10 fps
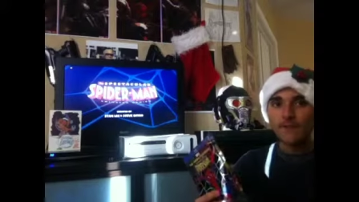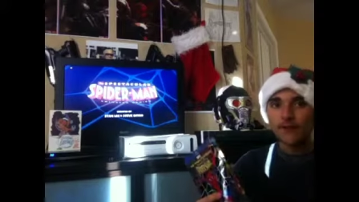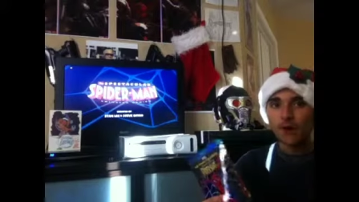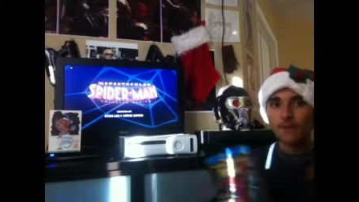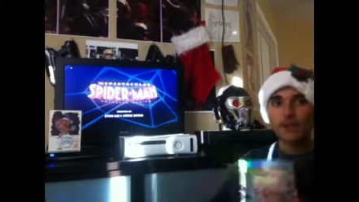
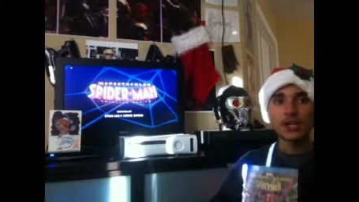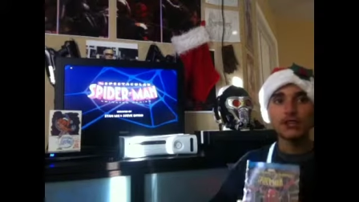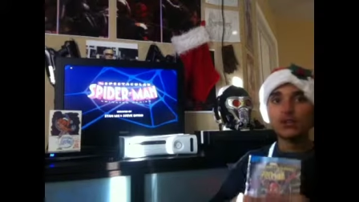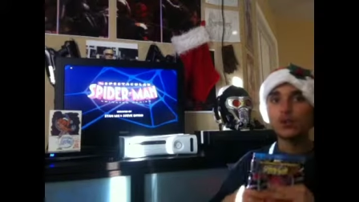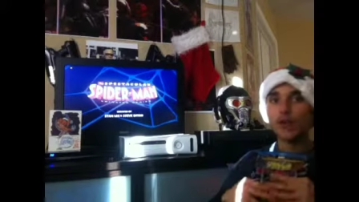If you're going to do
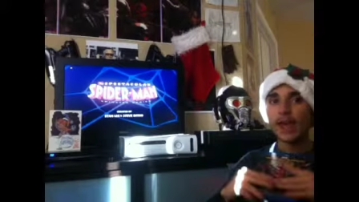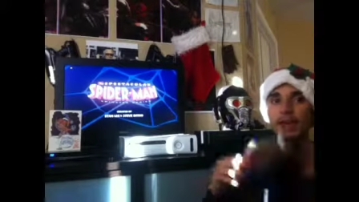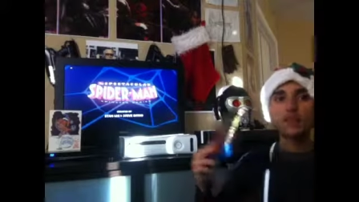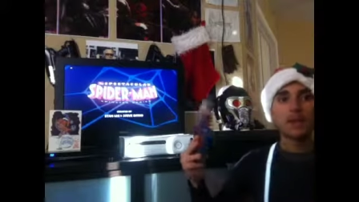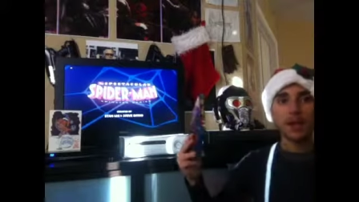any
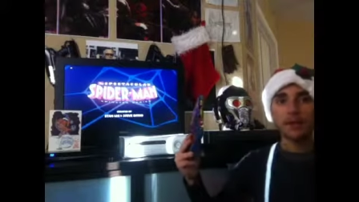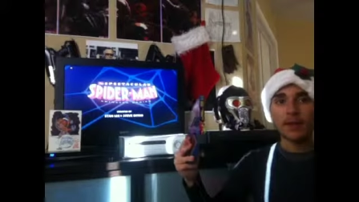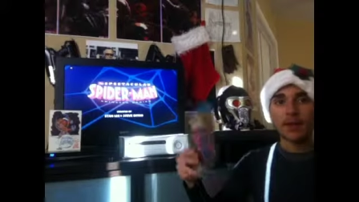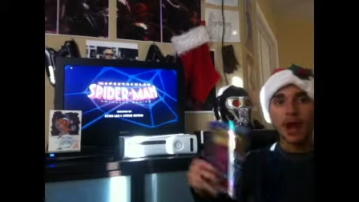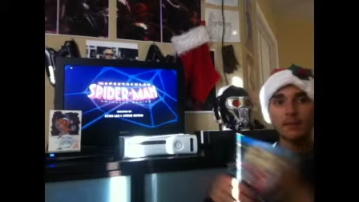Spider-Man
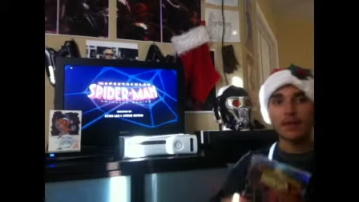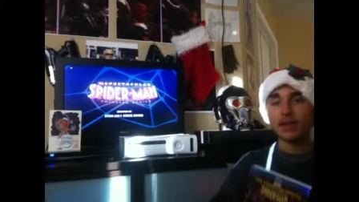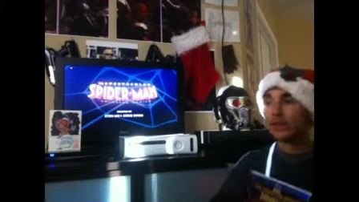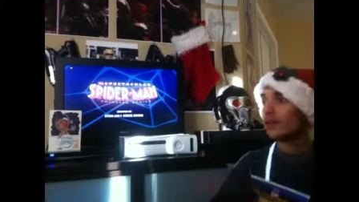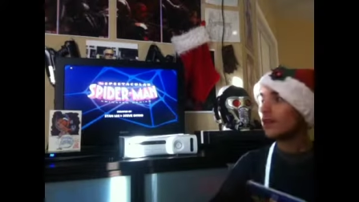comic,
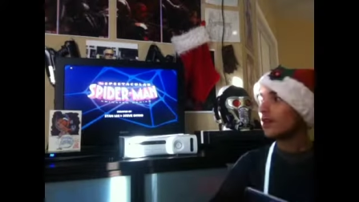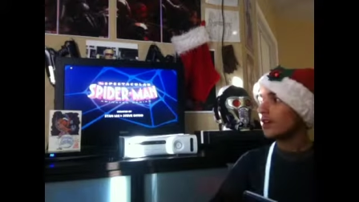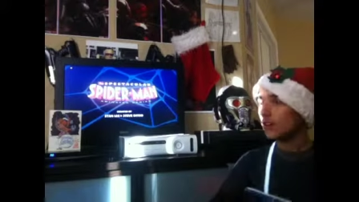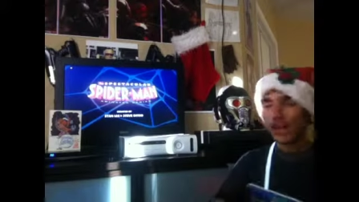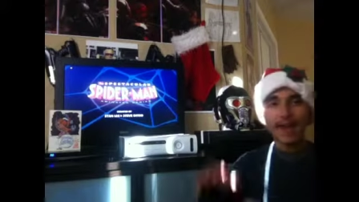you're going to
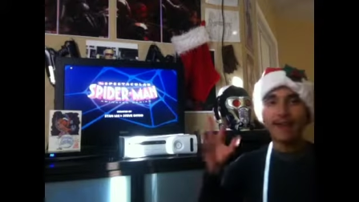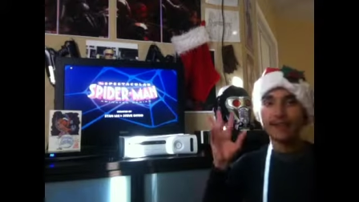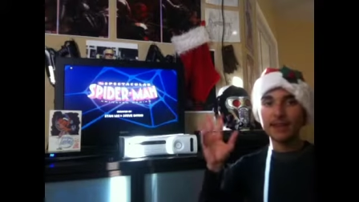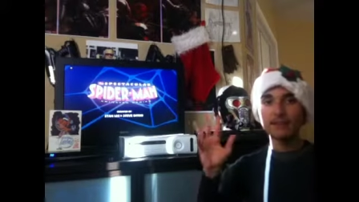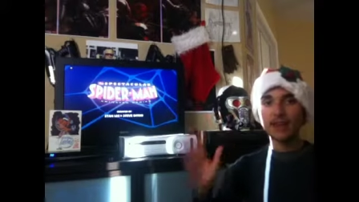adapt
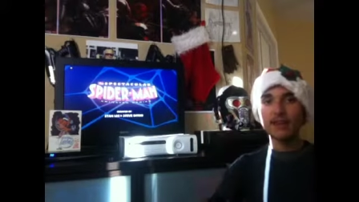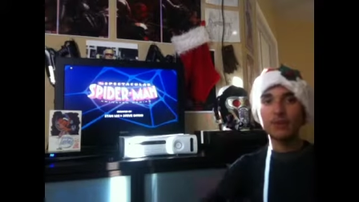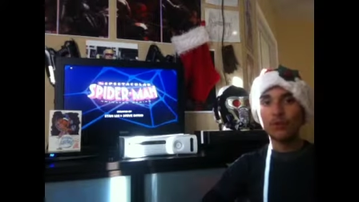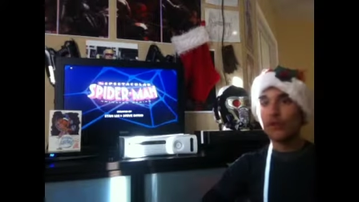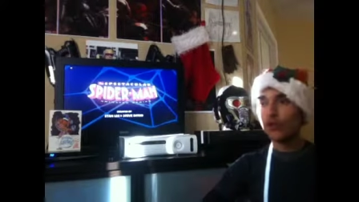any
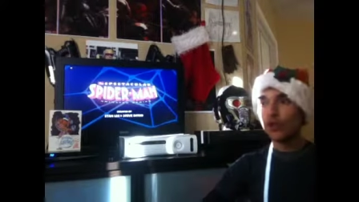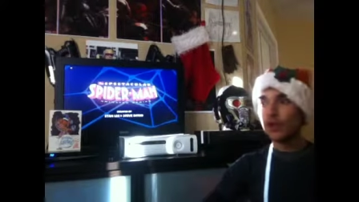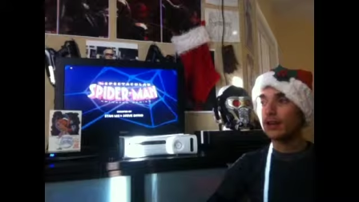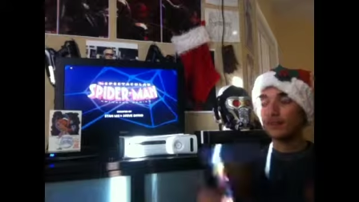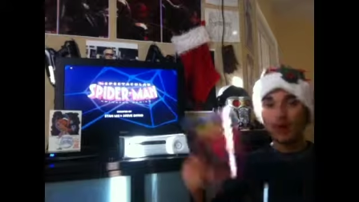version,
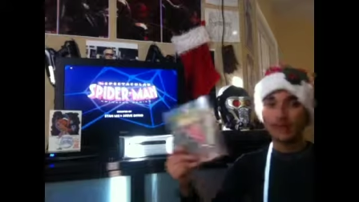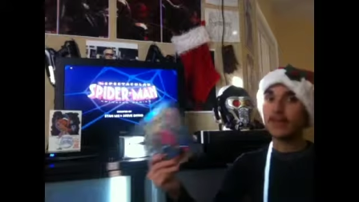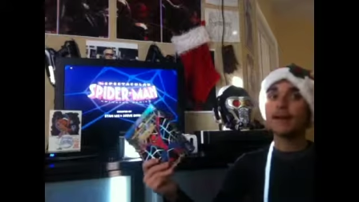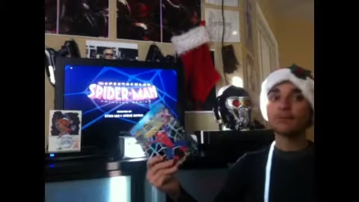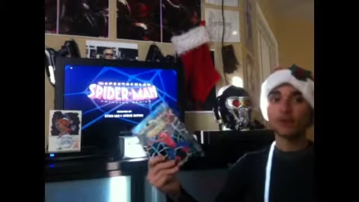adapt
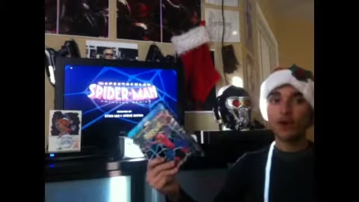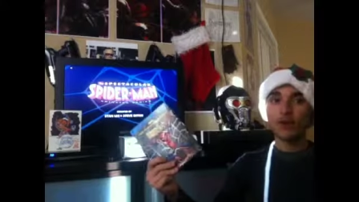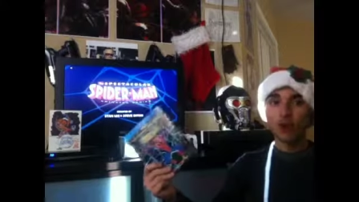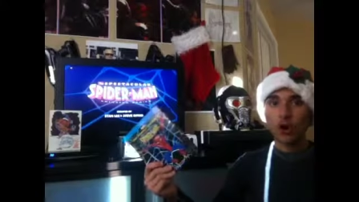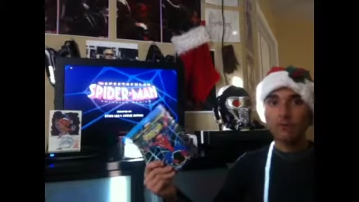where it all
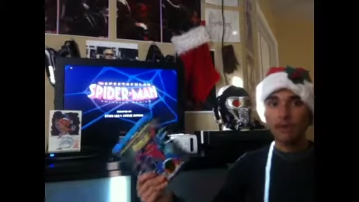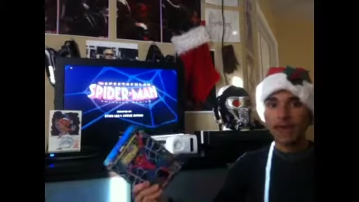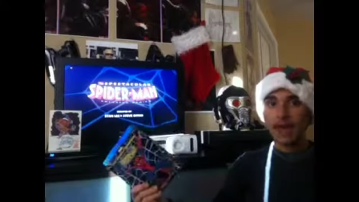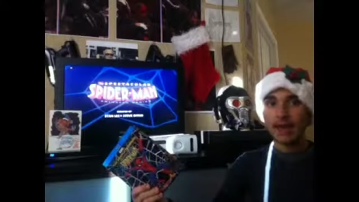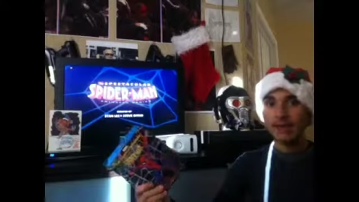began.
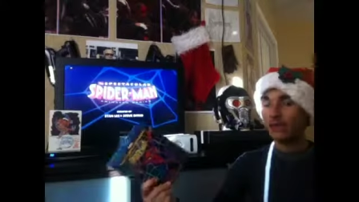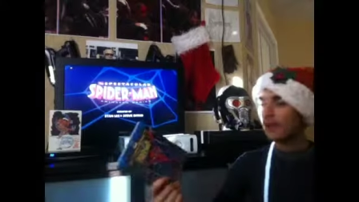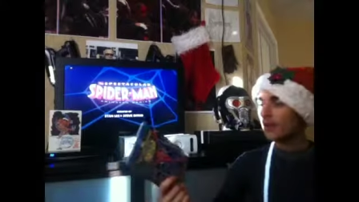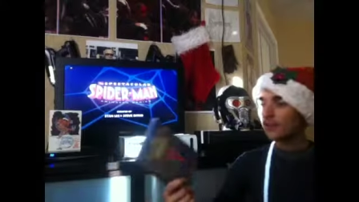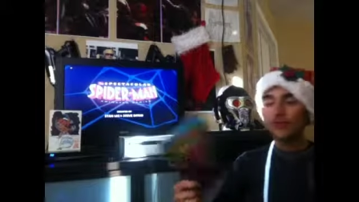They
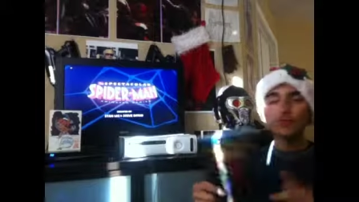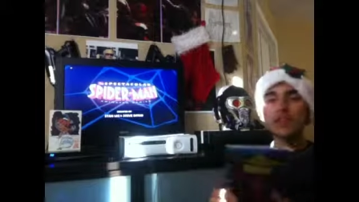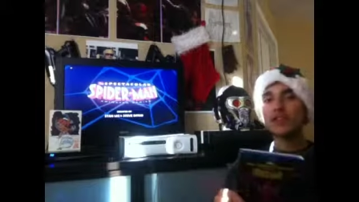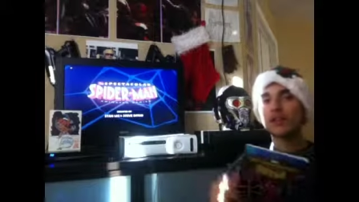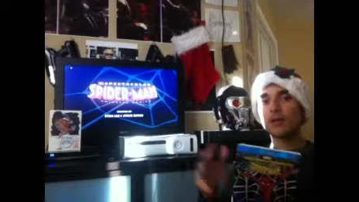do take some
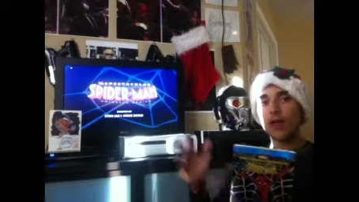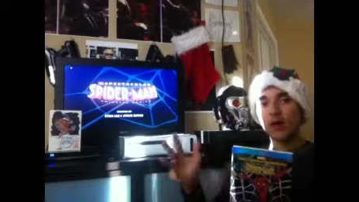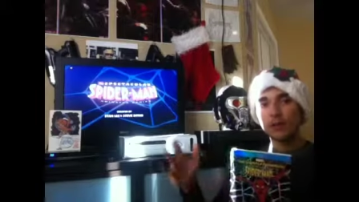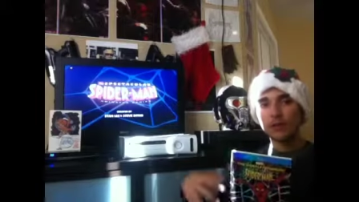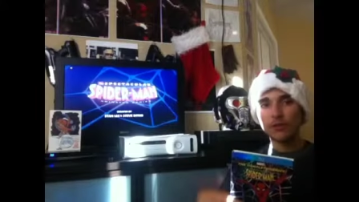elements
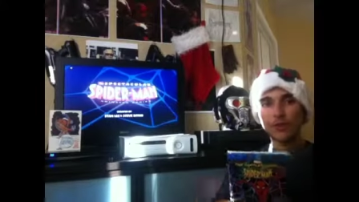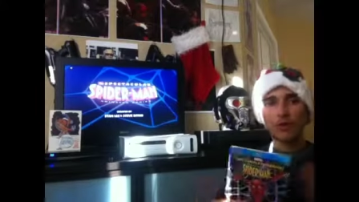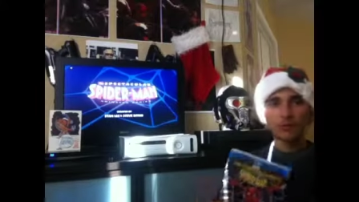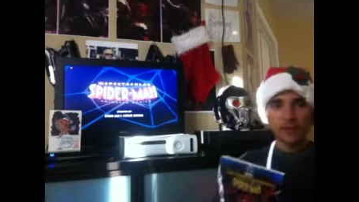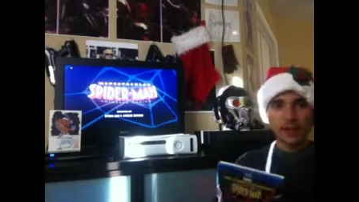from Ultimate
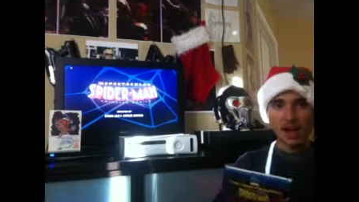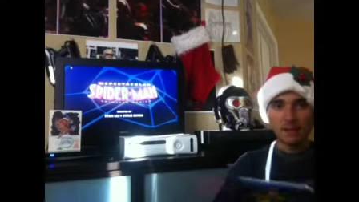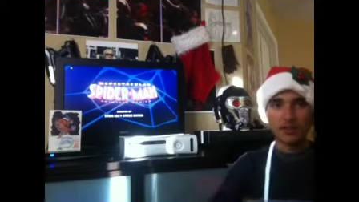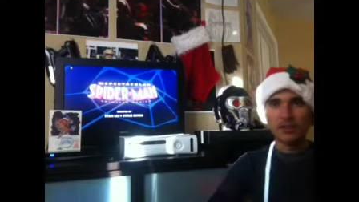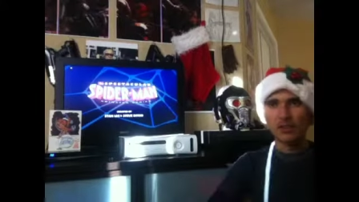Comics,
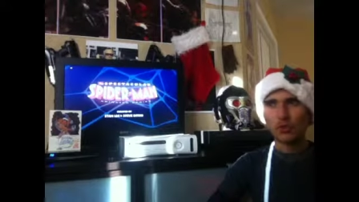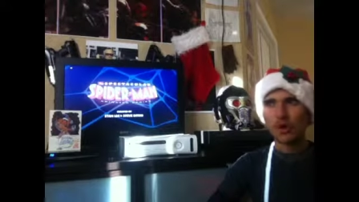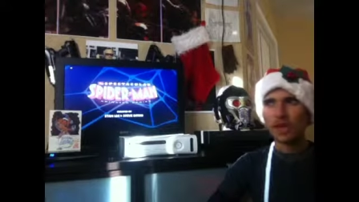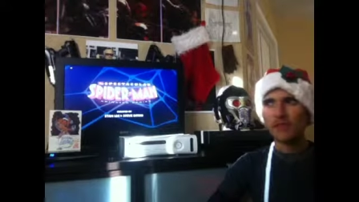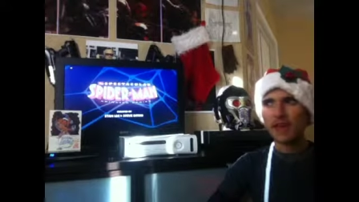like the way that